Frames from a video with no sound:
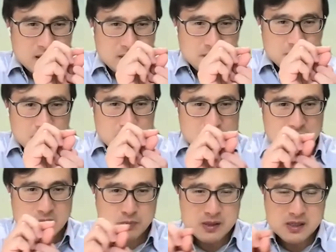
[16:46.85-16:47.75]

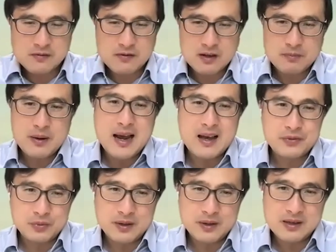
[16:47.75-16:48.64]
targeting very specific
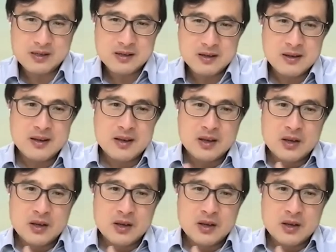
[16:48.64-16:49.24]
pathways.